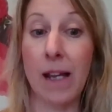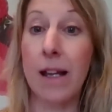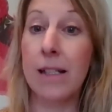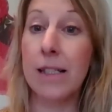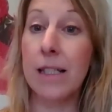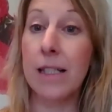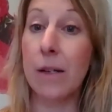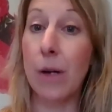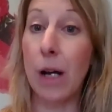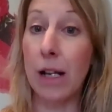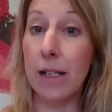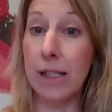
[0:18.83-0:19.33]

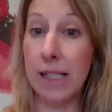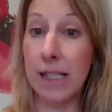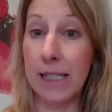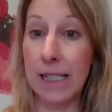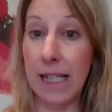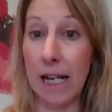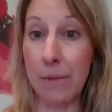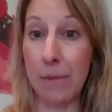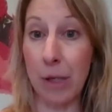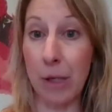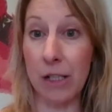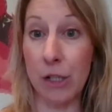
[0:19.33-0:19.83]
So today
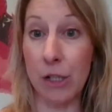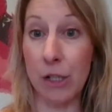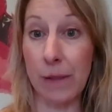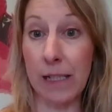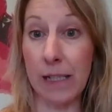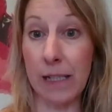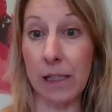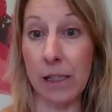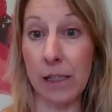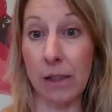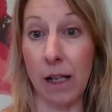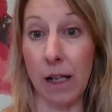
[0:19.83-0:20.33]
I'm going to
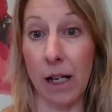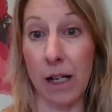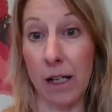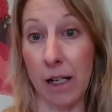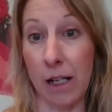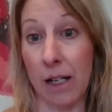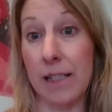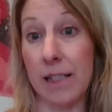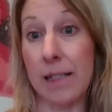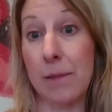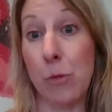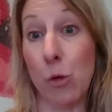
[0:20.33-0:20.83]
do
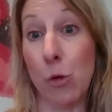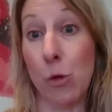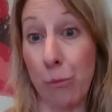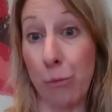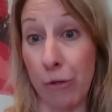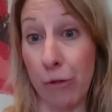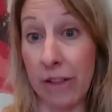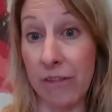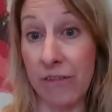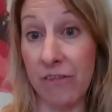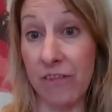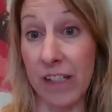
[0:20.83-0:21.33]
a small
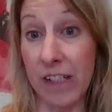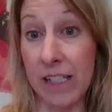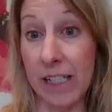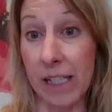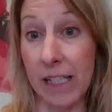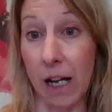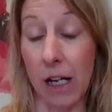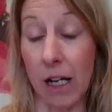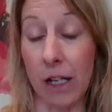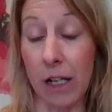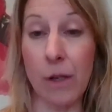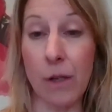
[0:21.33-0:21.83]
brief
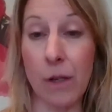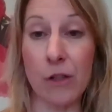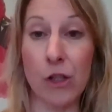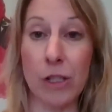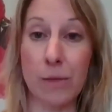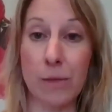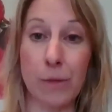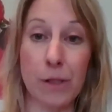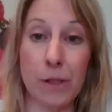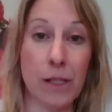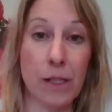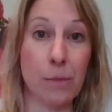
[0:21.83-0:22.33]
video
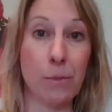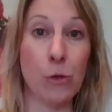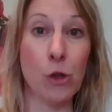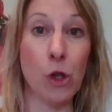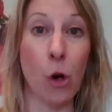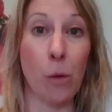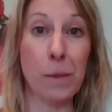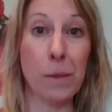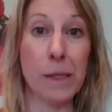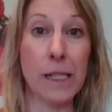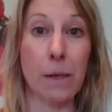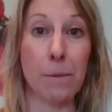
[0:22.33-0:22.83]
just with some
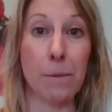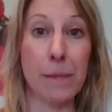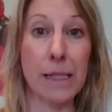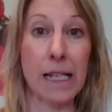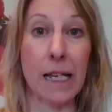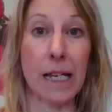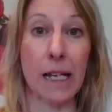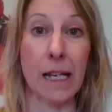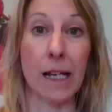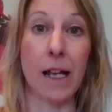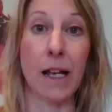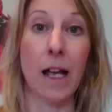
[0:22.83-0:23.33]
top tips
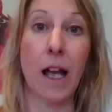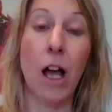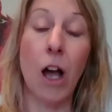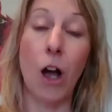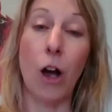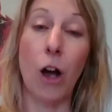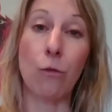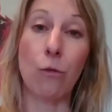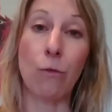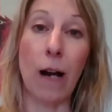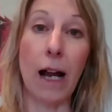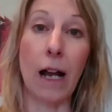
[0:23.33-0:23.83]
here
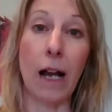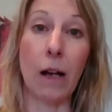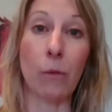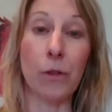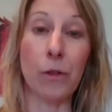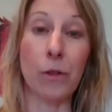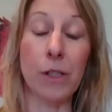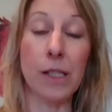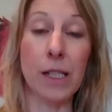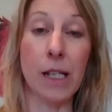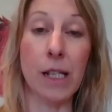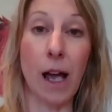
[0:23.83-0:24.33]

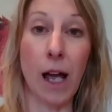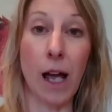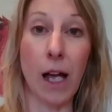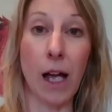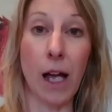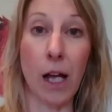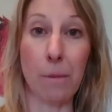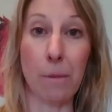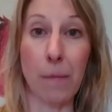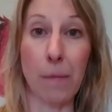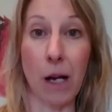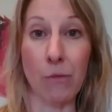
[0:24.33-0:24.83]
around
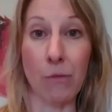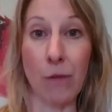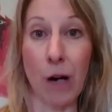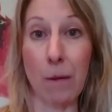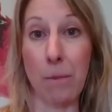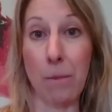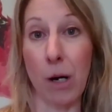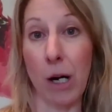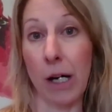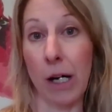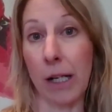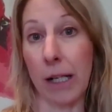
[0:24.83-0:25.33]

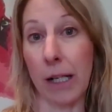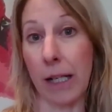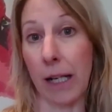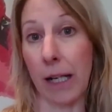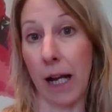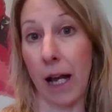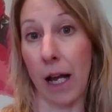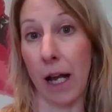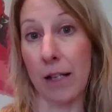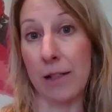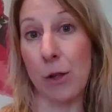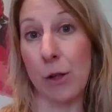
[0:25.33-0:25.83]
my
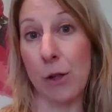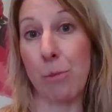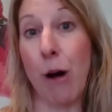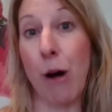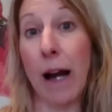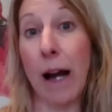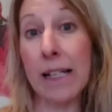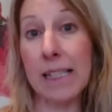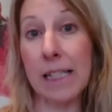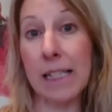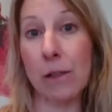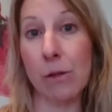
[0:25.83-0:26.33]
sort of
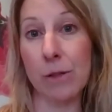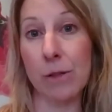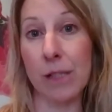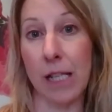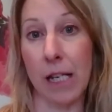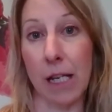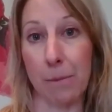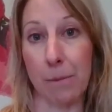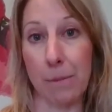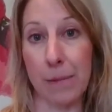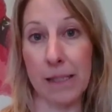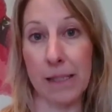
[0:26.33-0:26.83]
practical
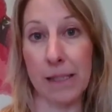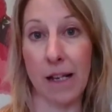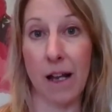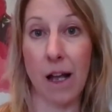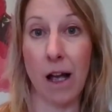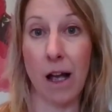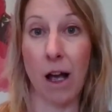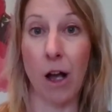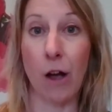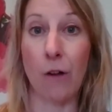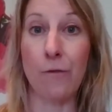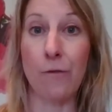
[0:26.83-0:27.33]
tips
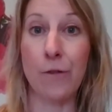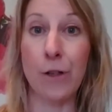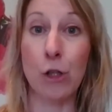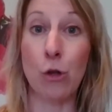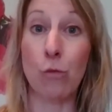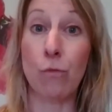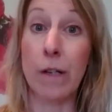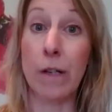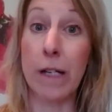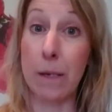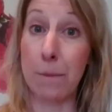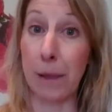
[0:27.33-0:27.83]
for your
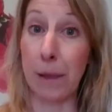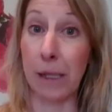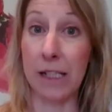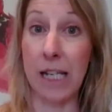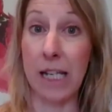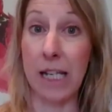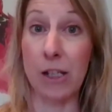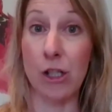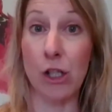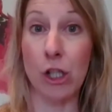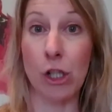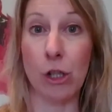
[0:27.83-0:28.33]

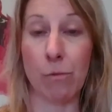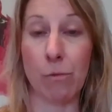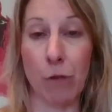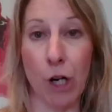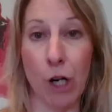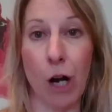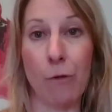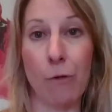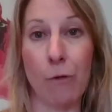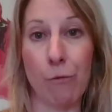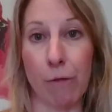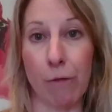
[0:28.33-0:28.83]
rehabilitation and
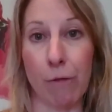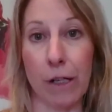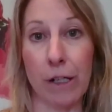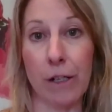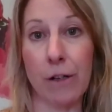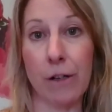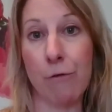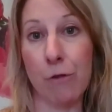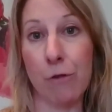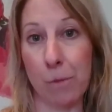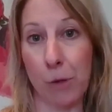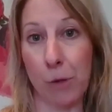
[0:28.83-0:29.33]

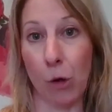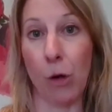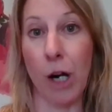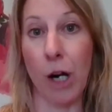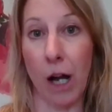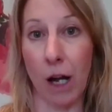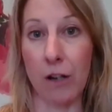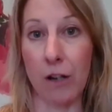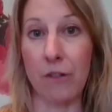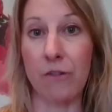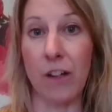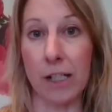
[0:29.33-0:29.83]
recovery from long
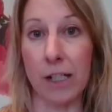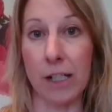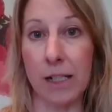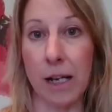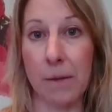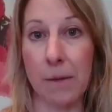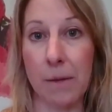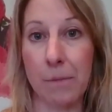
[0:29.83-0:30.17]
COVID.